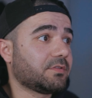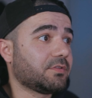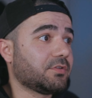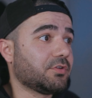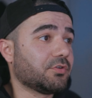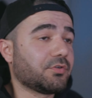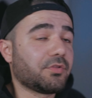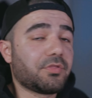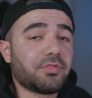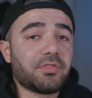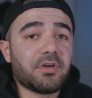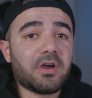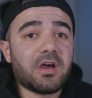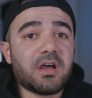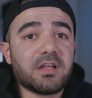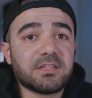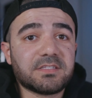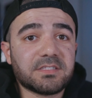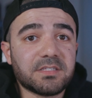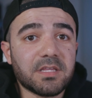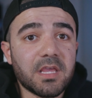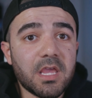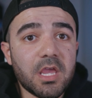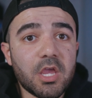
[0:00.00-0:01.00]
your
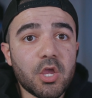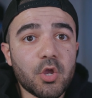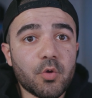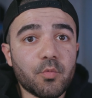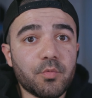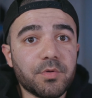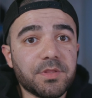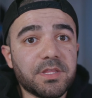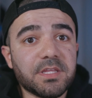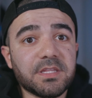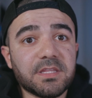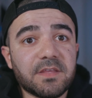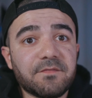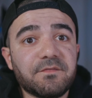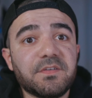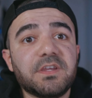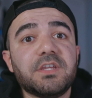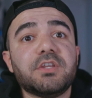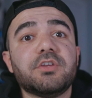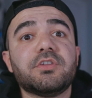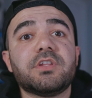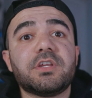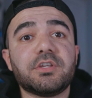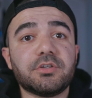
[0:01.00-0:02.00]
thoughts within the
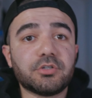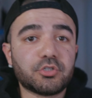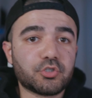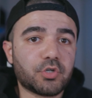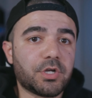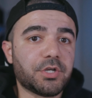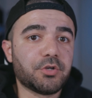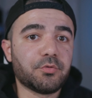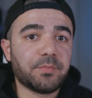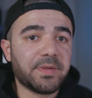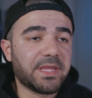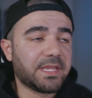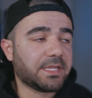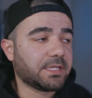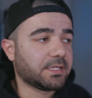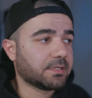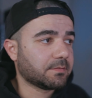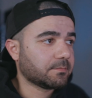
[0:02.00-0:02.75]
video that you're trying to make.